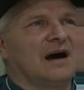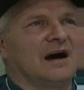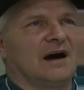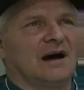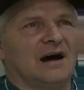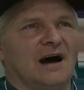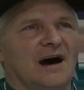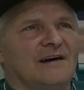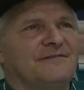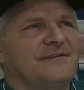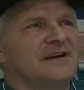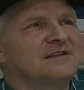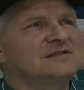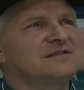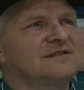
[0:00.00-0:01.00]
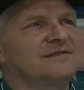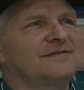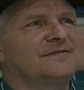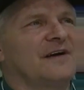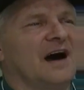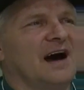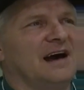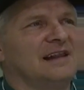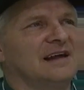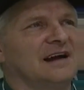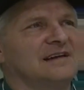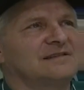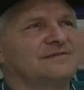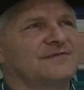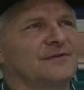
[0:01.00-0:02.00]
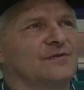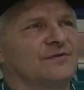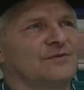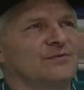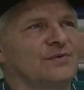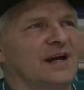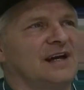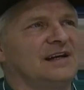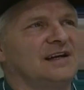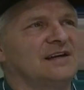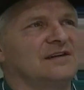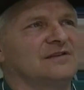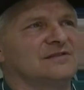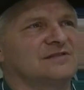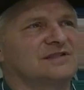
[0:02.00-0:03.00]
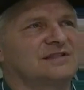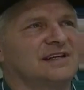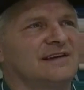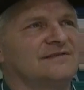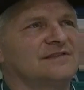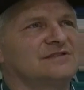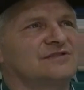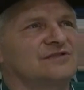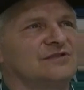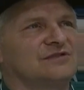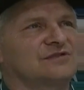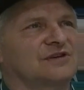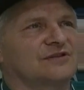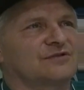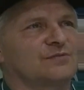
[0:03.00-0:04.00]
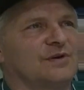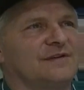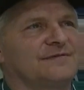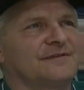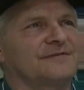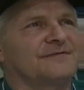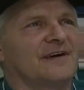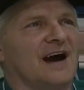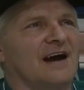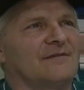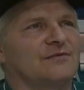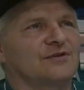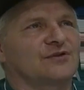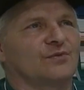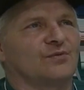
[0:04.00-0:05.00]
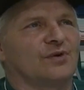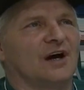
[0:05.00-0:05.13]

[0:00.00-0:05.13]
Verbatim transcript: Offensive highlights for the Rainiers. Steven Souza, 3 for 5 with a